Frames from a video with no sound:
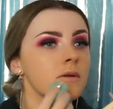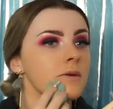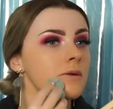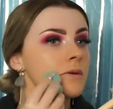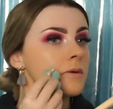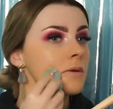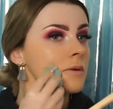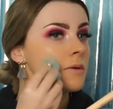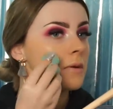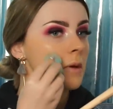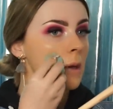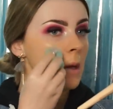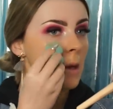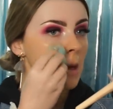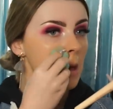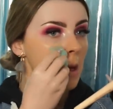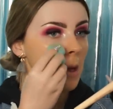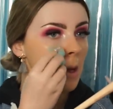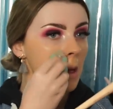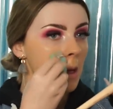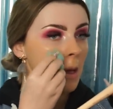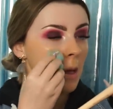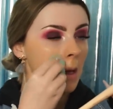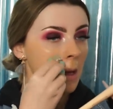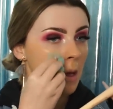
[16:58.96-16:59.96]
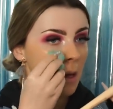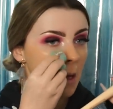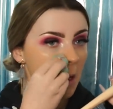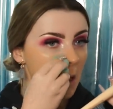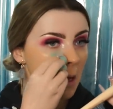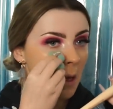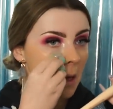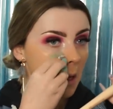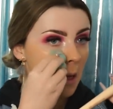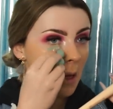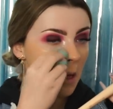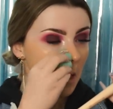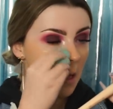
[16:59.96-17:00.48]

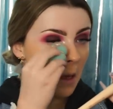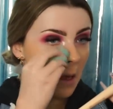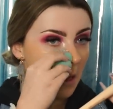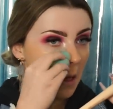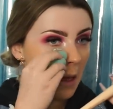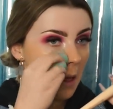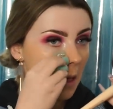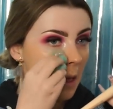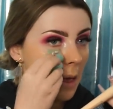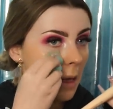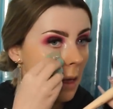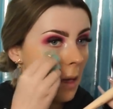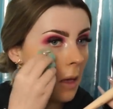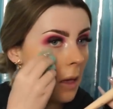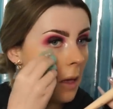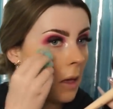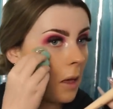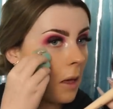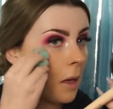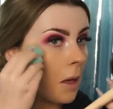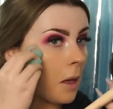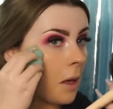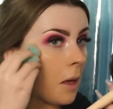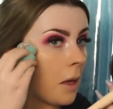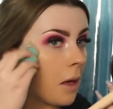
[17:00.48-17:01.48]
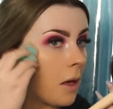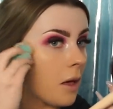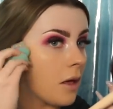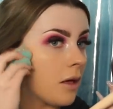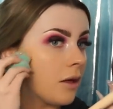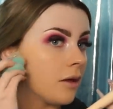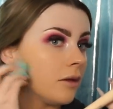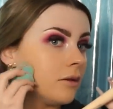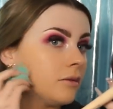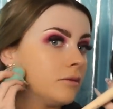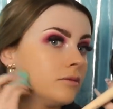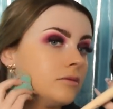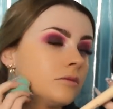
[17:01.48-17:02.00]

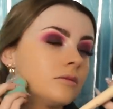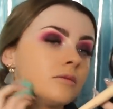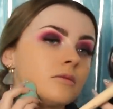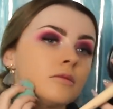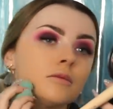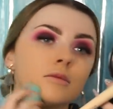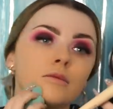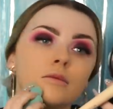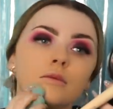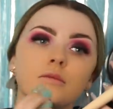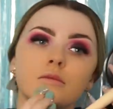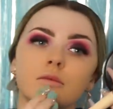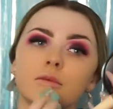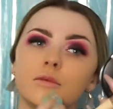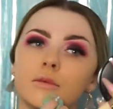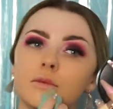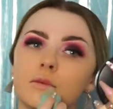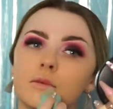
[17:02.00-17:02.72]
(silent)